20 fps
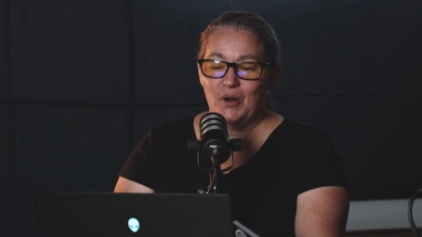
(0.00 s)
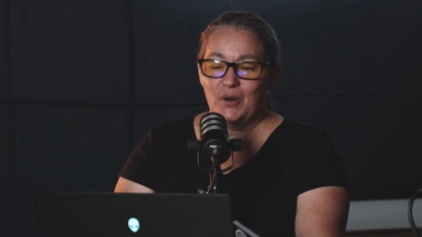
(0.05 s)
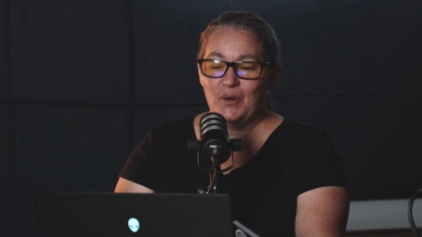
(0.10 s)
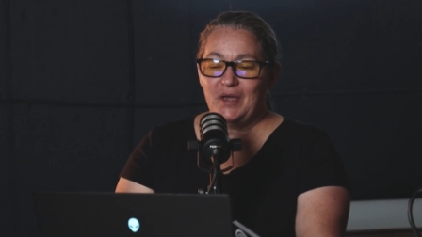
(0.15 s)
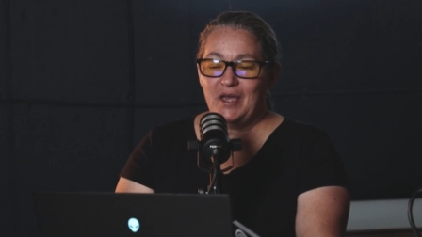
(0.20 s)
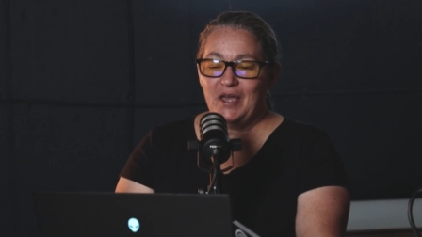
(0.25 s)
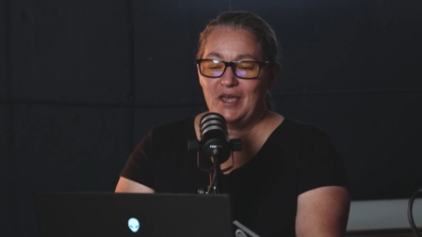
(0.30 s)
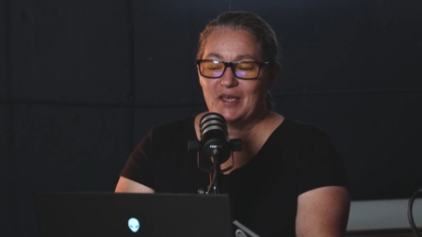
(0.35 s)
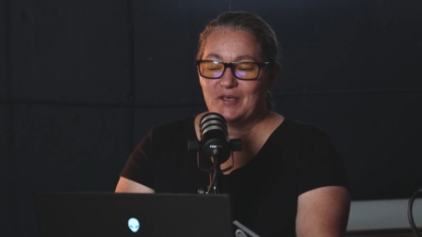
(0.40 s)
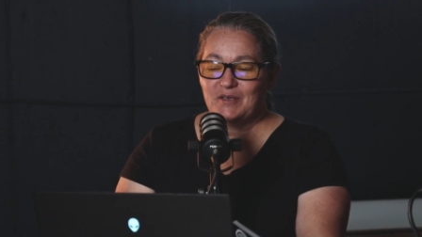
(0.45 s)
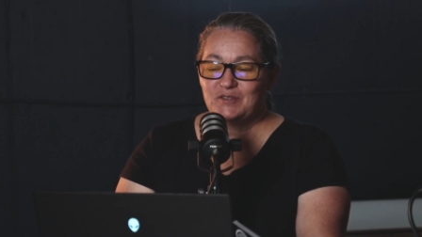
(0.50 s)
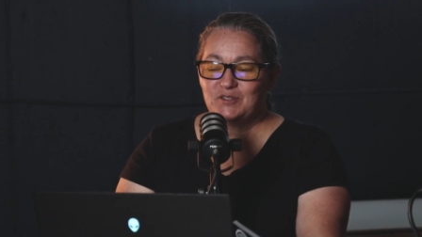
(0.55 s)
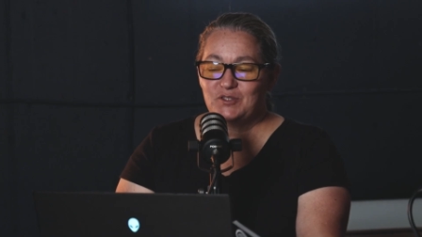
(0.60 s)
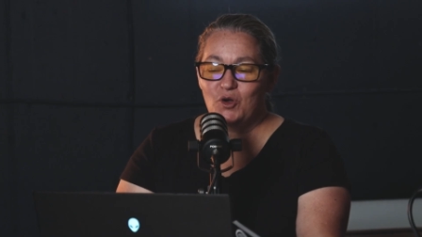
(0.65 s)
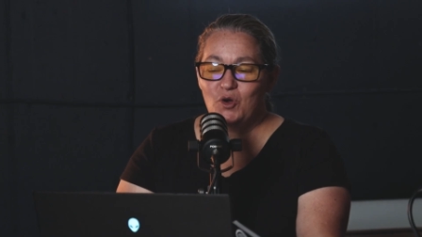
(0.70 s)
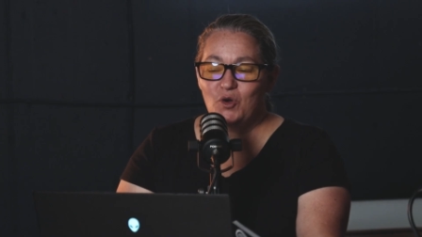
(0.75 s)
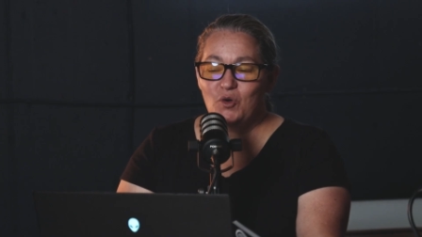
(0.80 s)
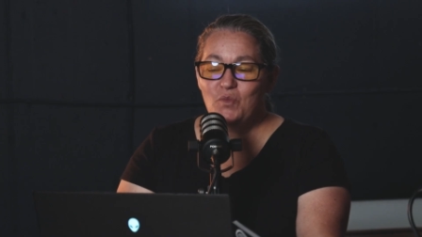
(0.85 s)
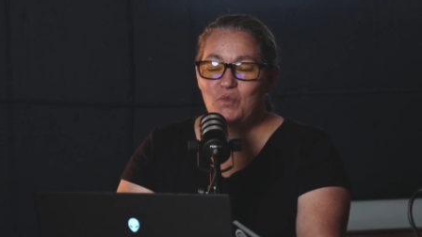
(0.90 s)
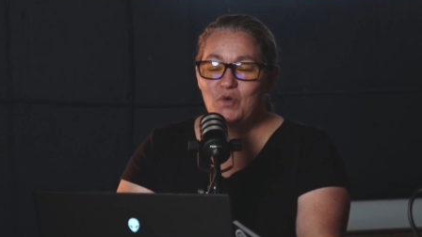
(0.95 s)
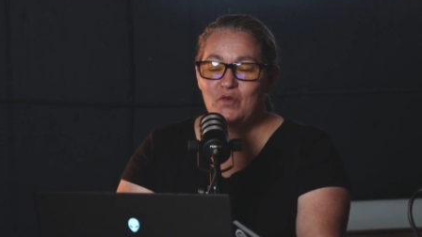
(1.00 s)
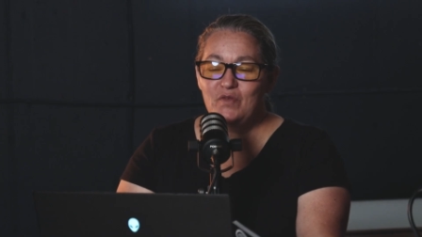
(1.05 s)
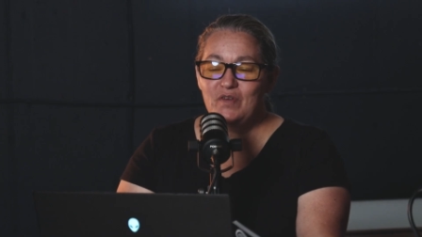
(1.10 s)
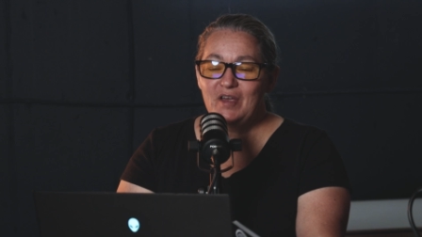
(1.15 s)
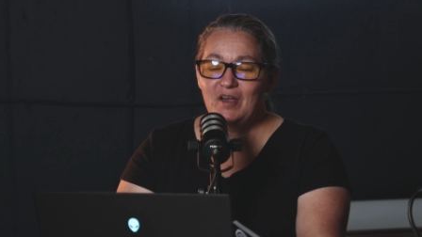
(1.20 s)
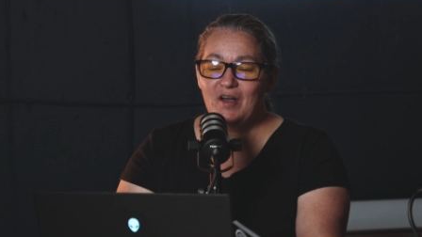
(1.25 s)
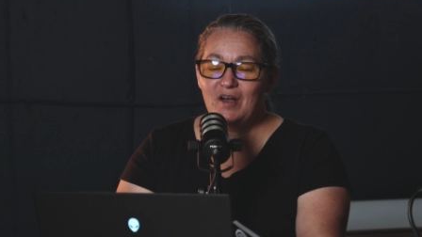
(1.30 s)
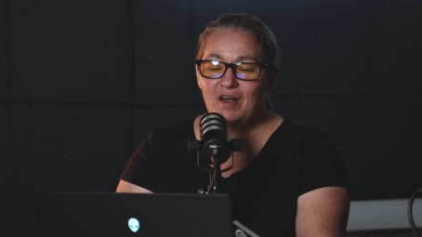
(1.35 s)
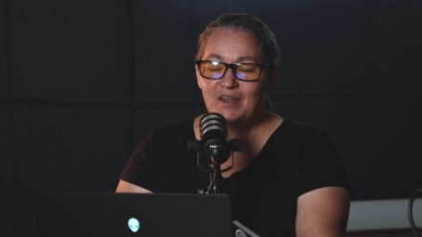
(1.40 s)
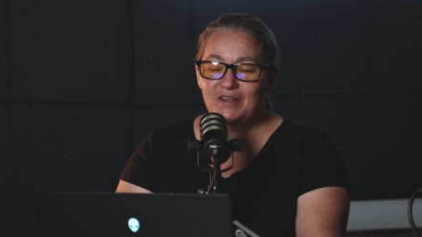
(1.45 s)
Okay, so
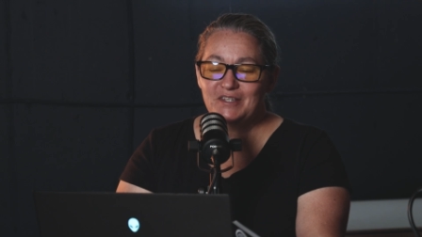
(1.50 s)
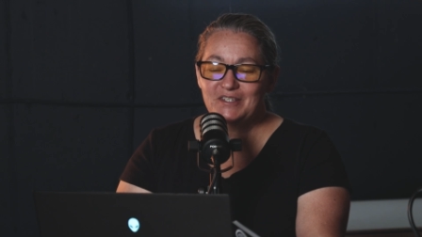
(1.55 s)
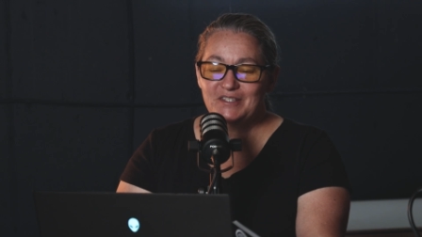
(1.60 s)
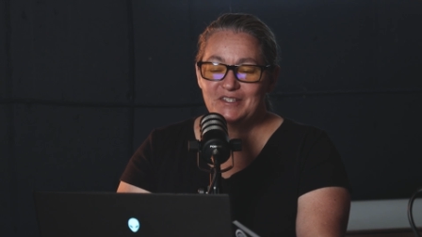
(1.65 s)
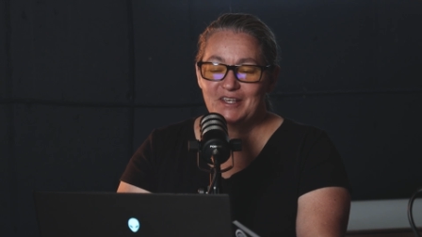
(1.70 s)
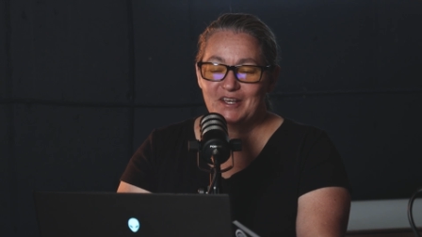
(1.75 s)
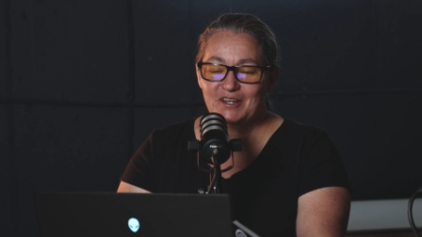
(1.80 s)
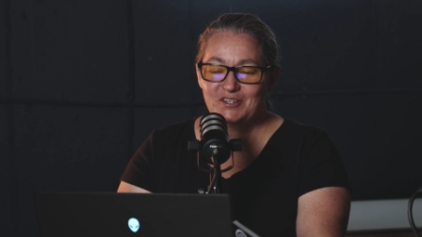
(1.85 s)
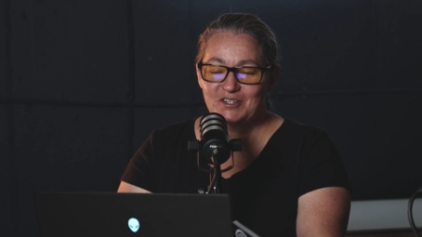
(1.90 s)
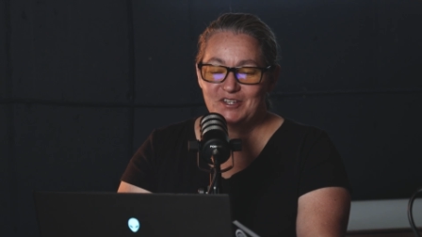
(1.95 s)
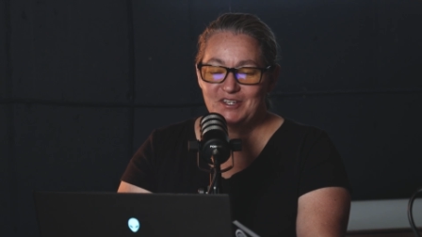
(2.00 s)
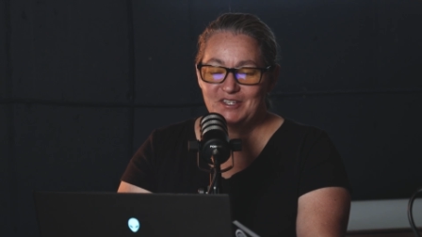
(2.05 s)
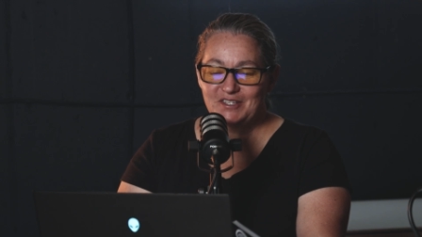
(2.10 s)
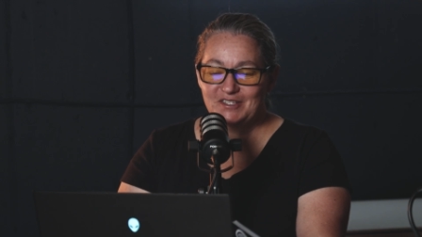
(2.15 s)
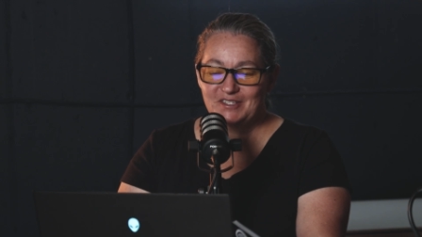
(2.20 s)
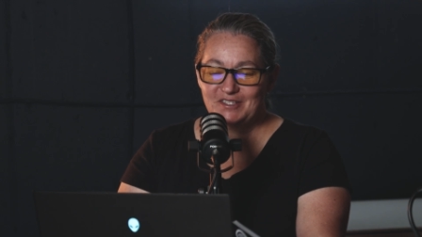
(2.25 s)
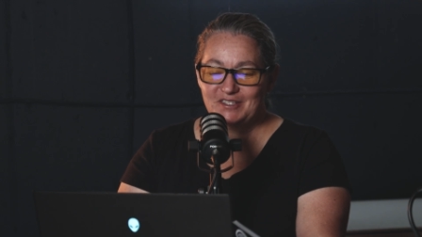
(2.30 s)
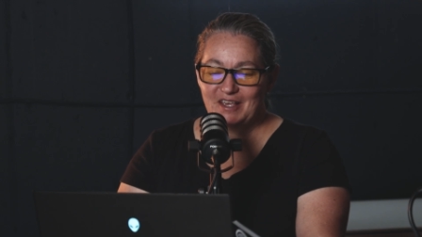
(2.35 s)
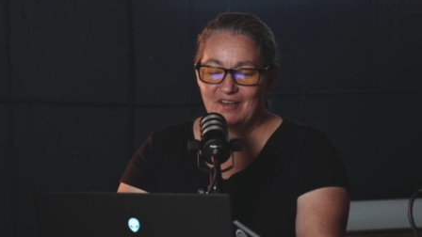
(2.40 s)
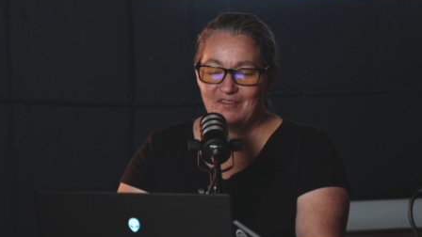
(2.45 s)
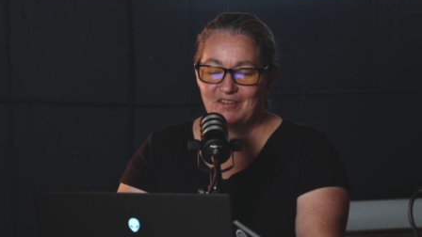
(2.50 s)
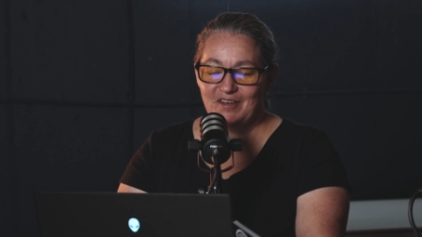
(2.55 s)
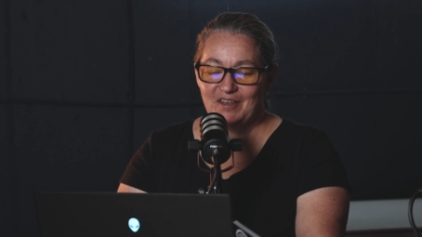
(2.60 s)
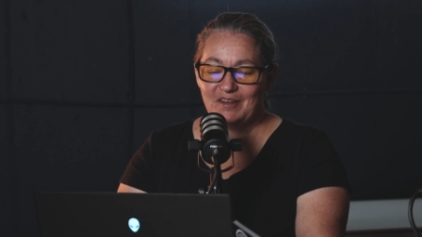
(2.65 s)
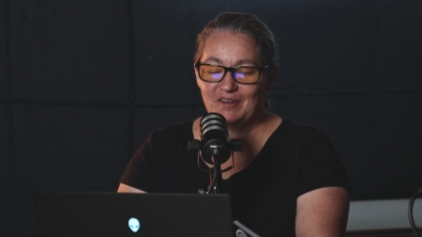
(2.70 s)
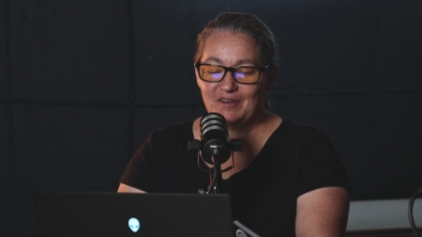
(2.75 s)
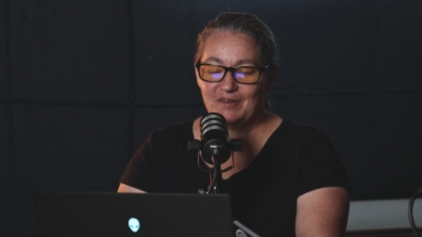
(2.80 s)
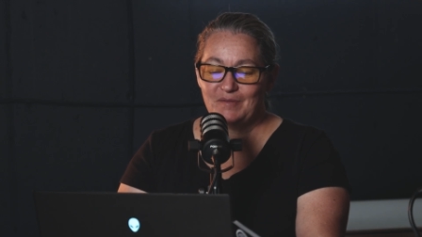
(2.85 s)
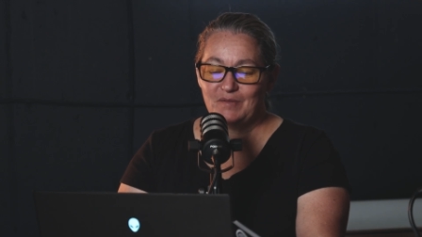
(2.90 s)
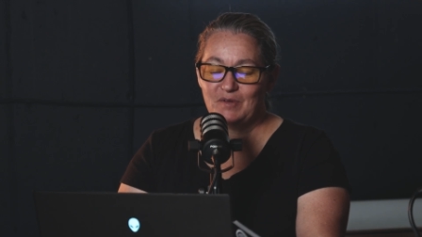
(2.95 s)
moving on to Section
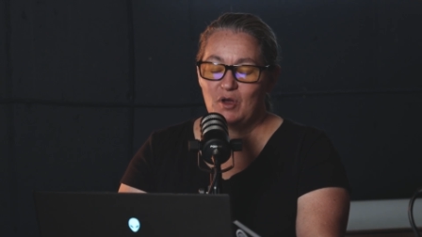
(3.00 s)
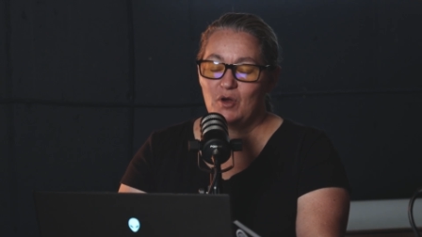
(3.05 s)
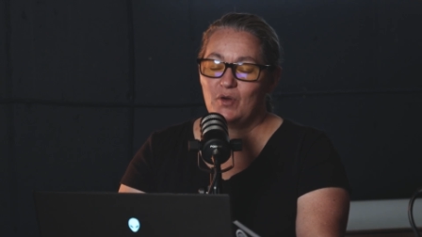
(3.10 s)
7.